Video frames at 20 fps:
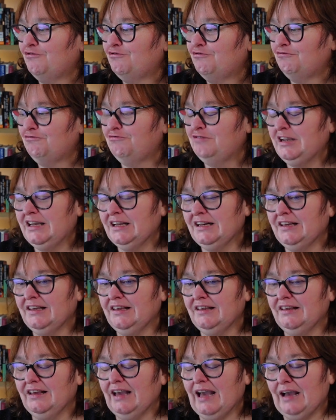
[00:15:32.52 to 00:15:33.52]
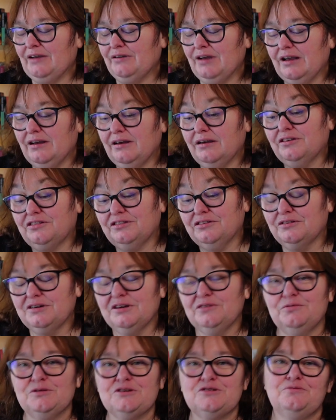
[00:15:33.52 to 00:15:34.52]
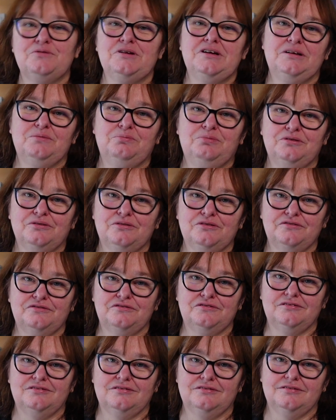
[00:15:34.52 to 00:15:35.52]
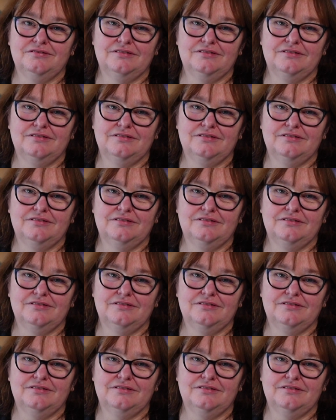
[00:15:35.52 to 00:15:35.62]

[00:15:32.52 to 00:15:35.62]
really, I thought it was really beautiful.